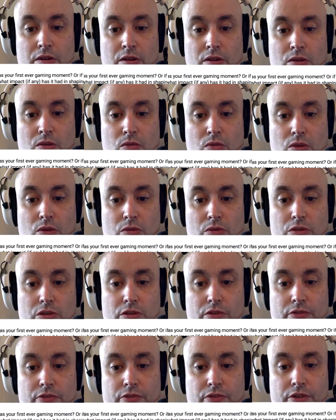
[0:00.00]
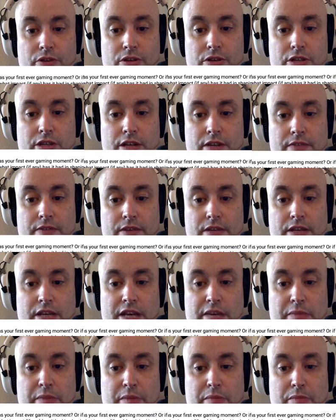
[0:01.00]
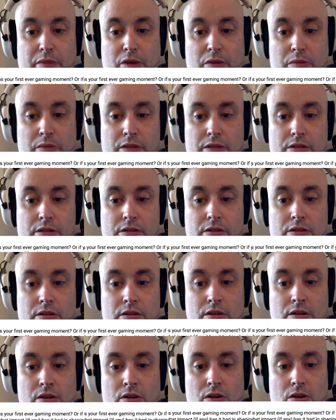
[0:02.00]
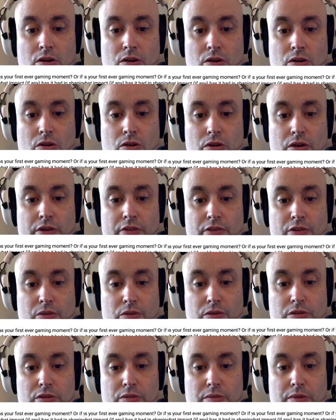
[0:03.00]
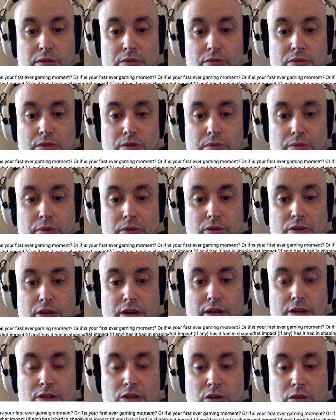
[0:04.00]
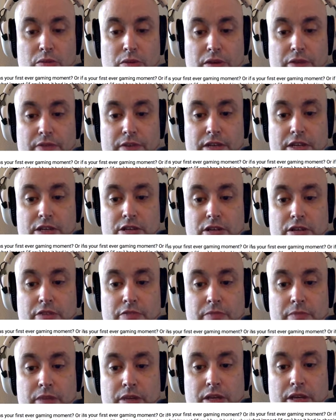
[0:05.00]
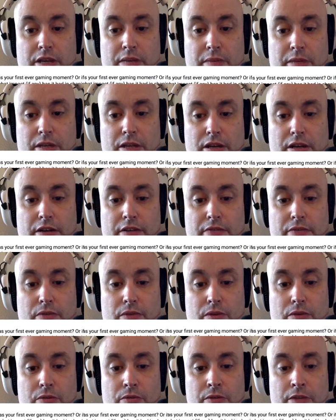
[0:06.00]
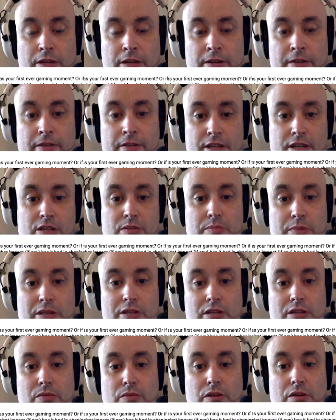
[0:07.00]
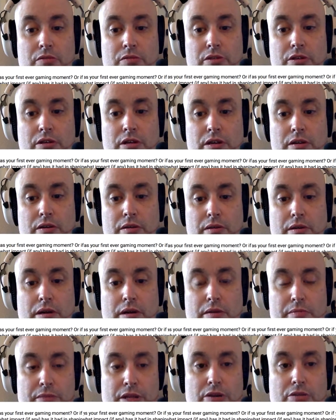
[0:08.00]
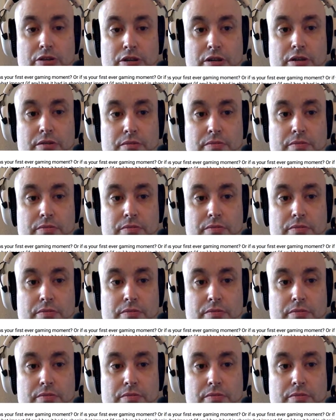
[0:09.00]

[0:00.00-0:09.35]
What was your first ever gaming moment? Or if you want to build up on that, brief history of my gaming life. Well, that's basically what I'm now gonna.